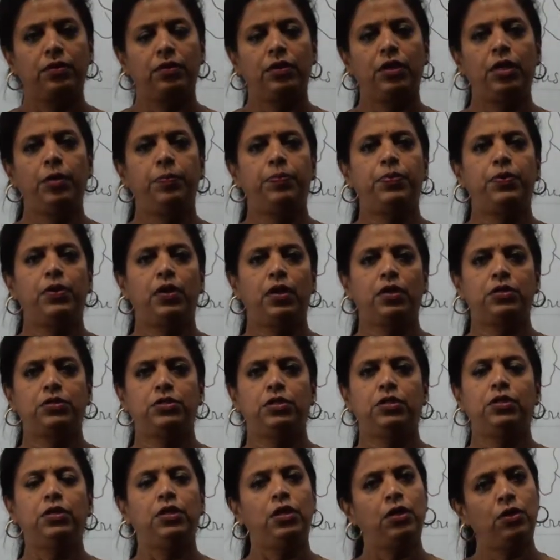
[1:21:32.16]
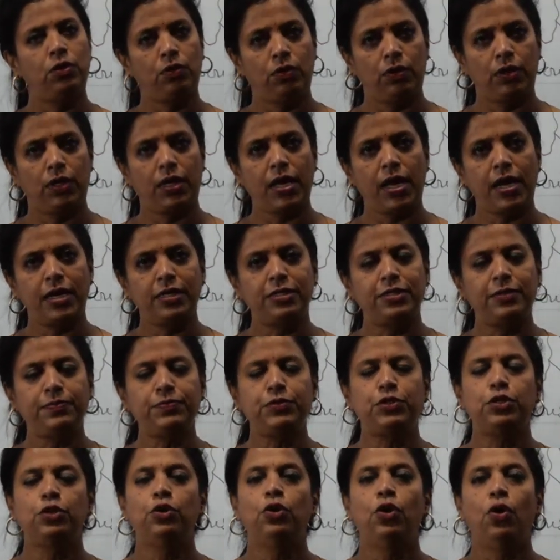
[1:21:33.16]
reproduction in
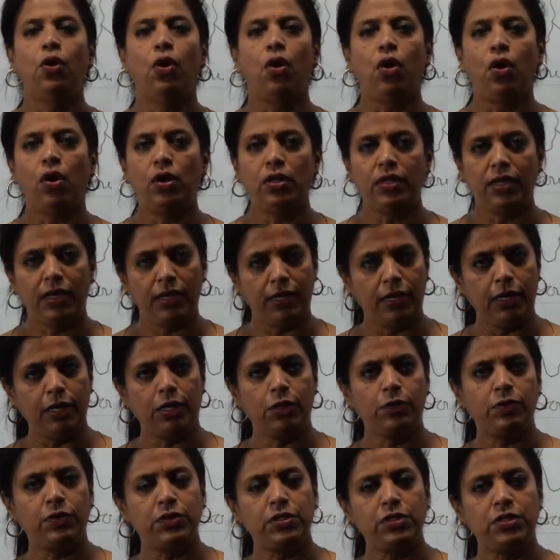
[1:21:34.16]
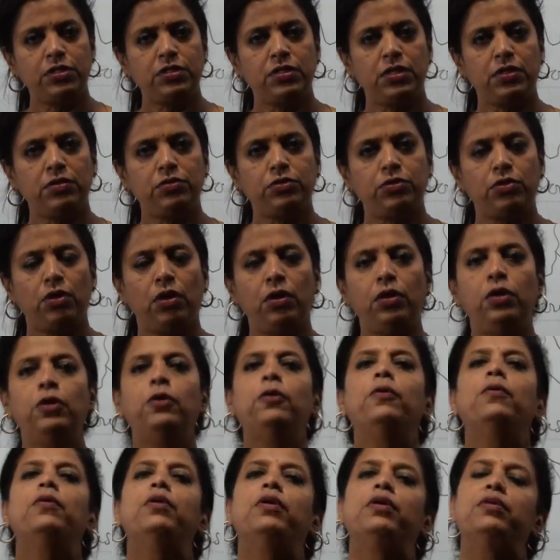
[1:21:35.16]
organisms. All the NEET questions are solved.
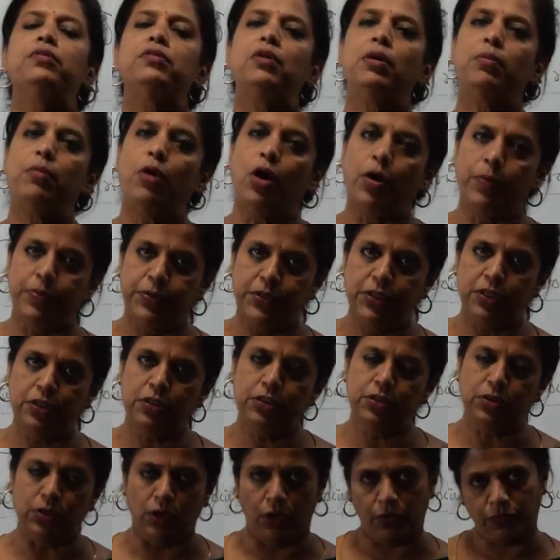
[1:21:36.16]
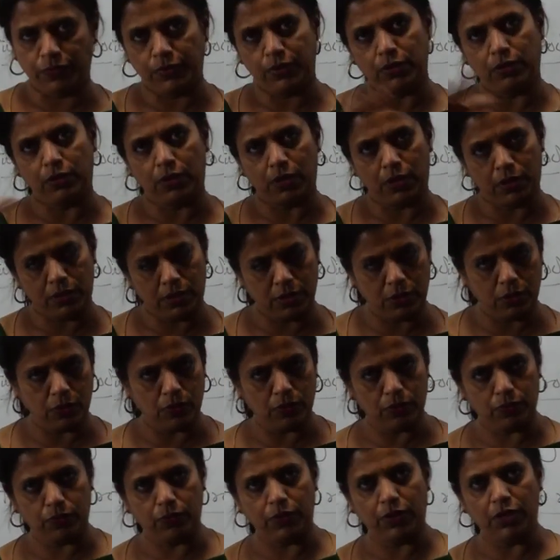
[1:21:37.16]
Some options of the other
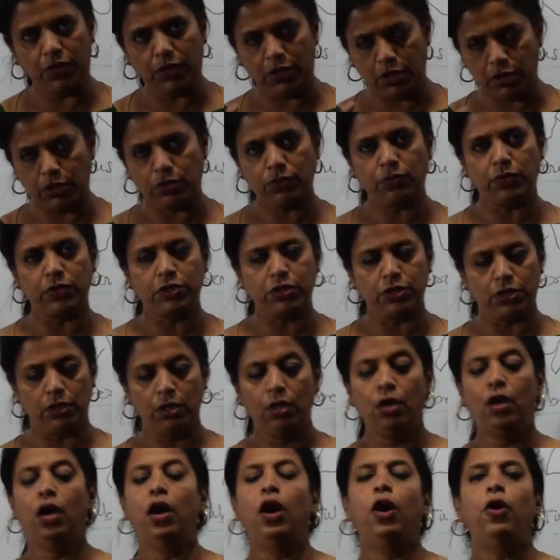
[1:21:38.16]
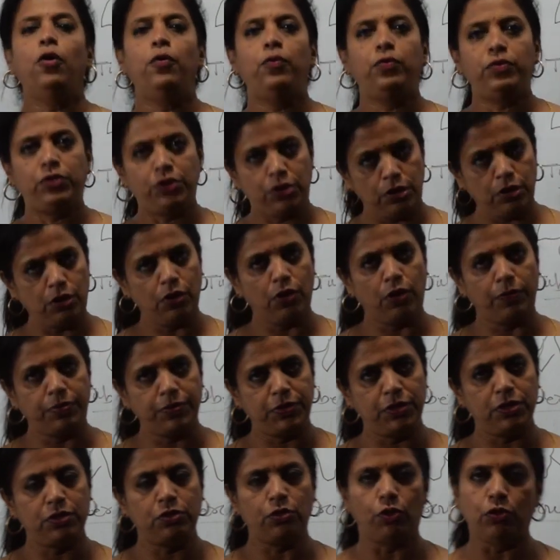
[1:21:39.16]
in each question. 3
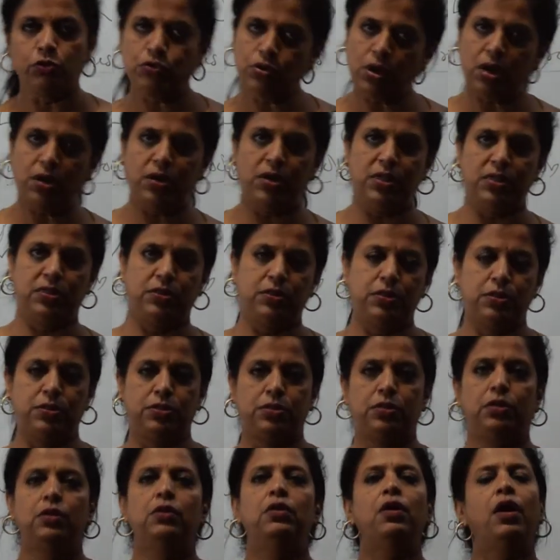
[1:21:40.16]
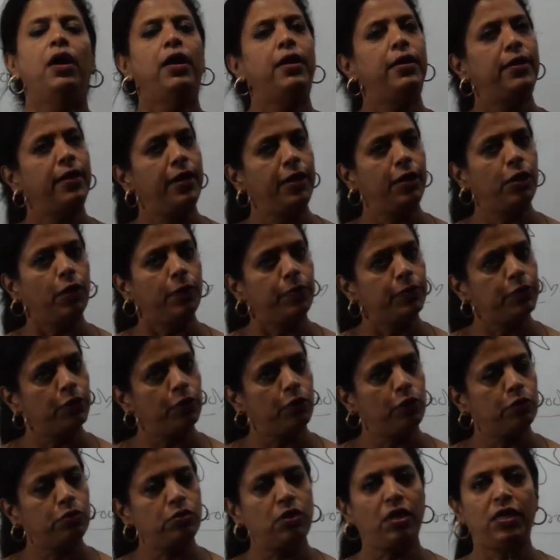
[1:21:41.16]
options also I discussed, and right option
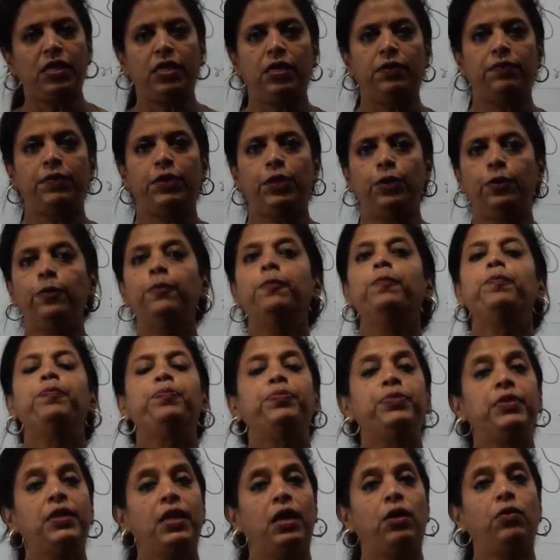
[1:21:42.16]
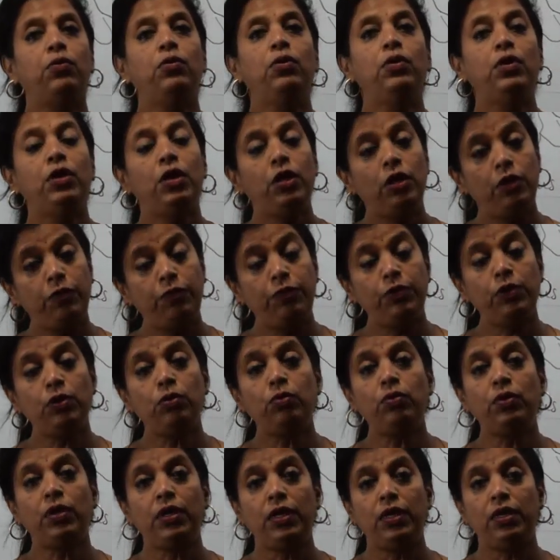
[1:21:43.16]
also I given you. Now, if
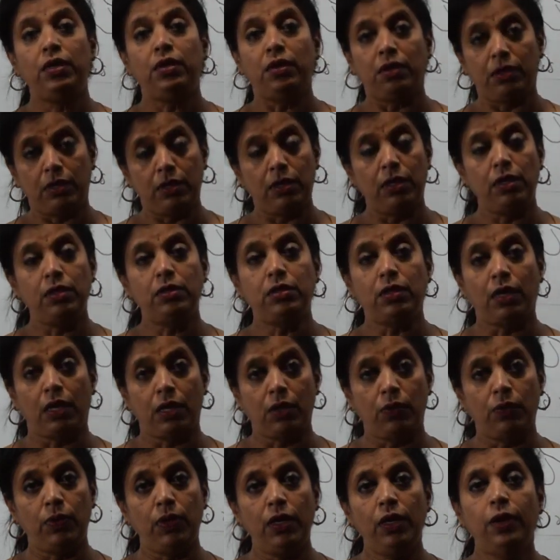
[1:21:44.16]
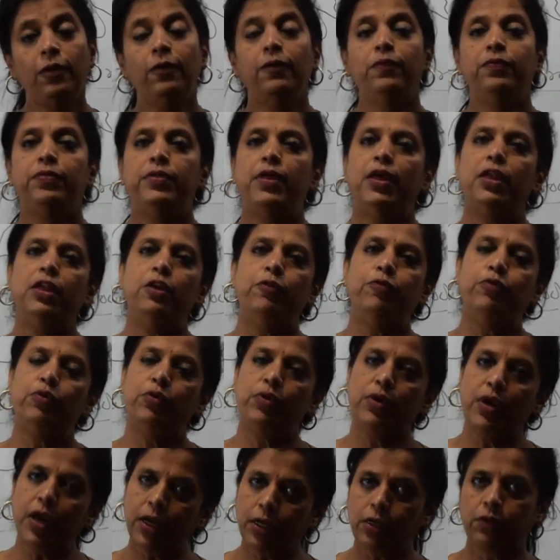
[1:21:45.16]
you read really thoroughly, then if you
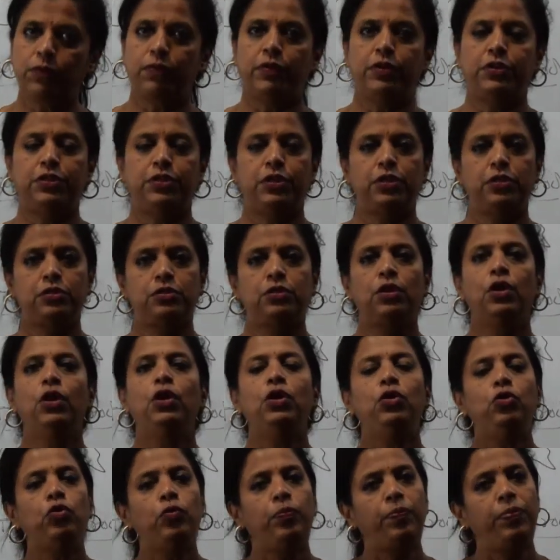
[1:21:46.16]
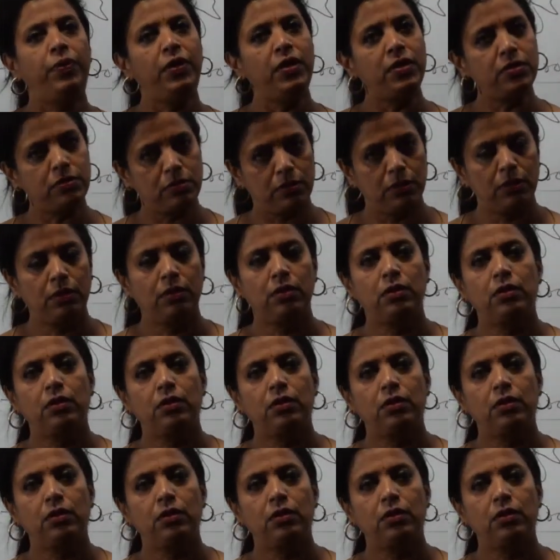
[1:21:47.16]
get questions, you please